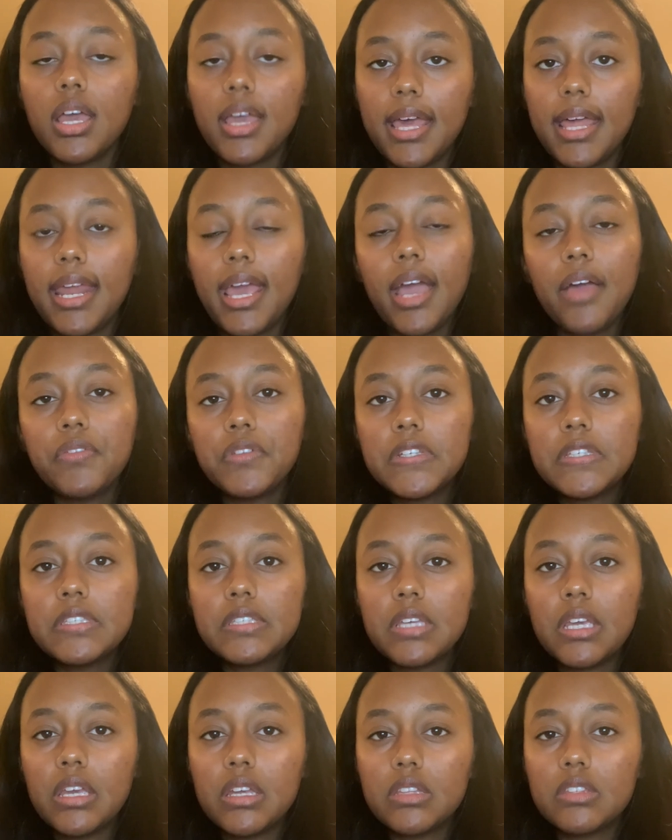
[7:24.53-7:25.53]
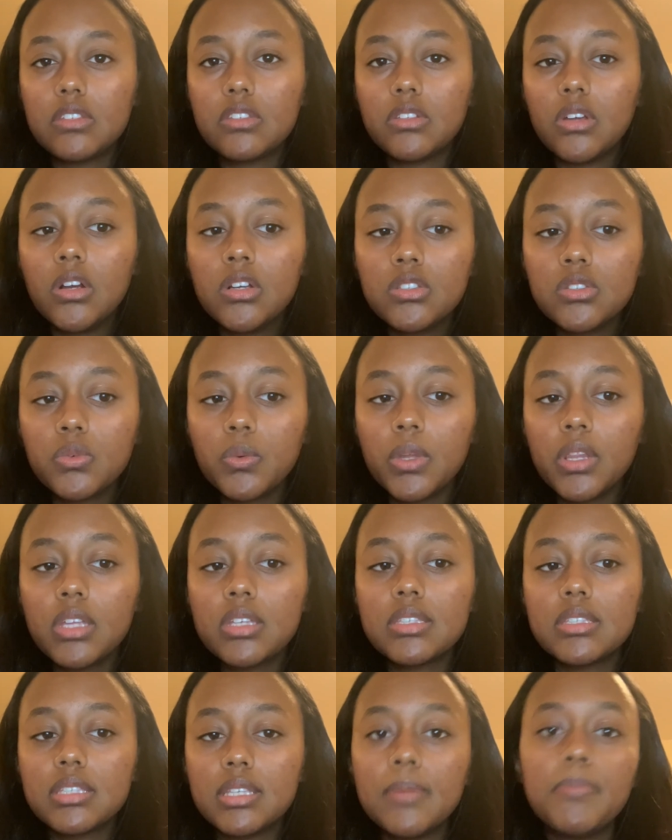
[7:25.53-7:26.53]
And I have to say, it starts with a
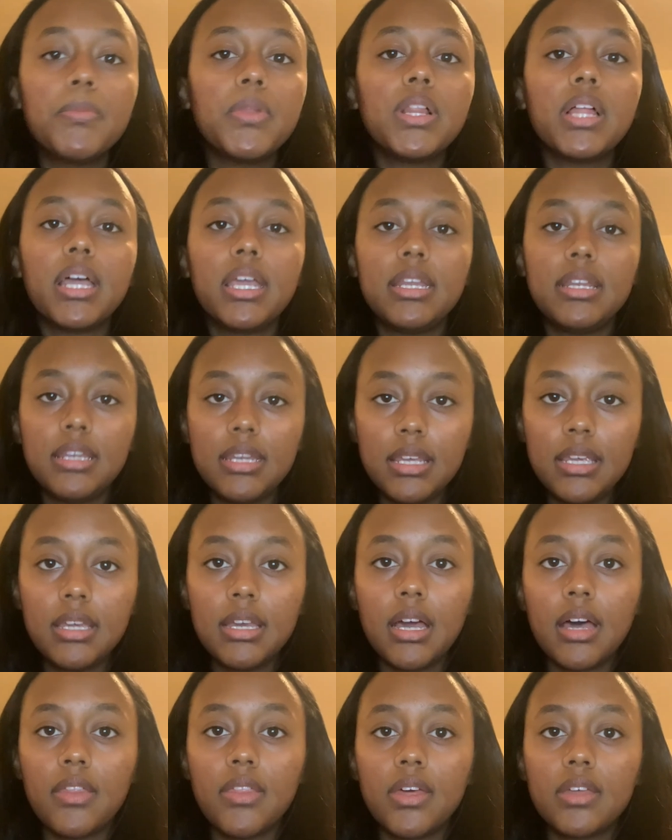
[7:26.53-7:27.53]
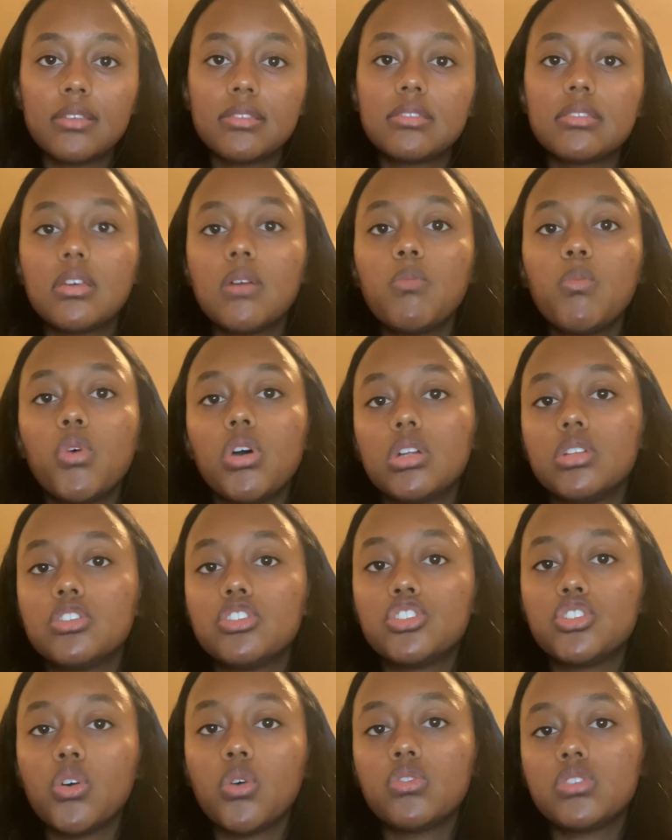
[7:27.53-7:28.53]
simple idea that someone
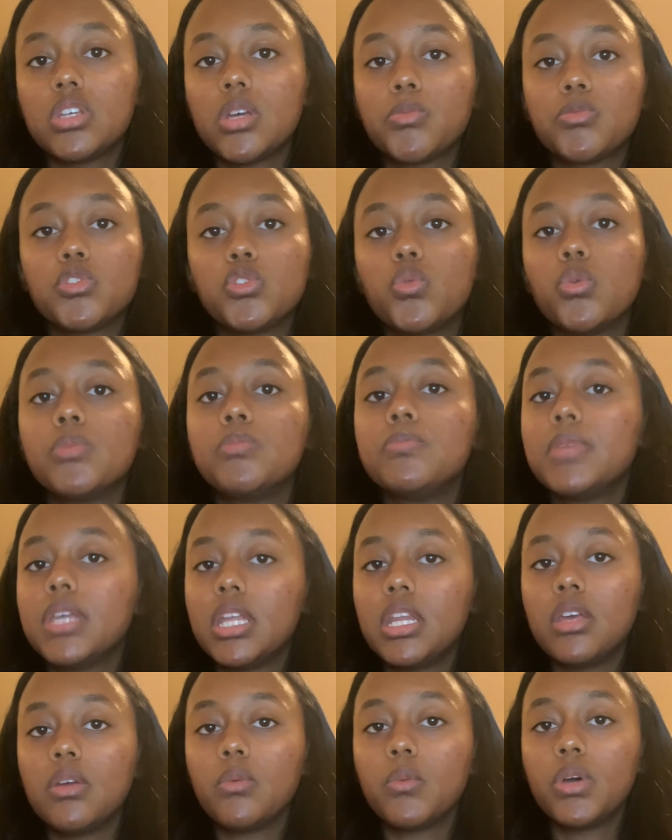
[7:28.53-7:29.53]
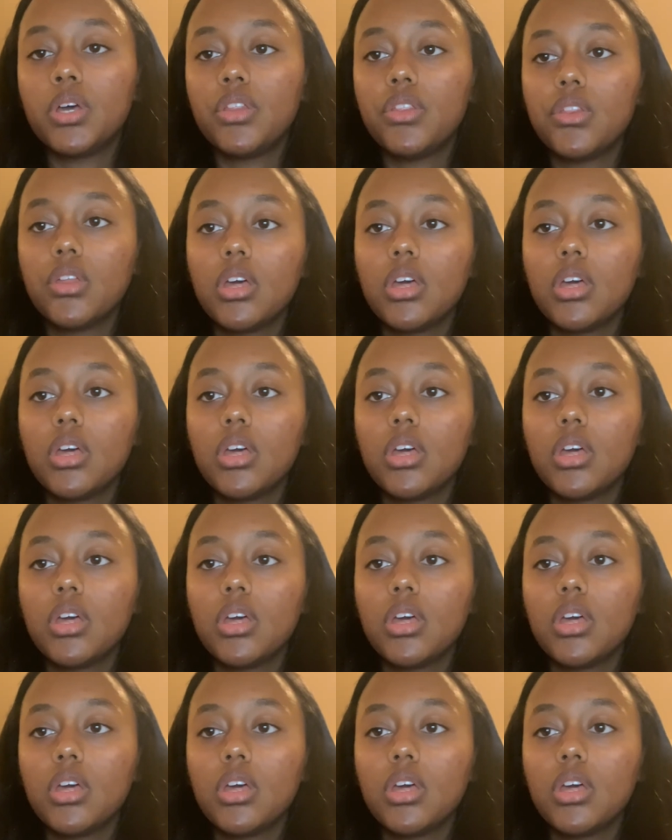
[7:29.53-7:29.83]
shows up to a meeting with.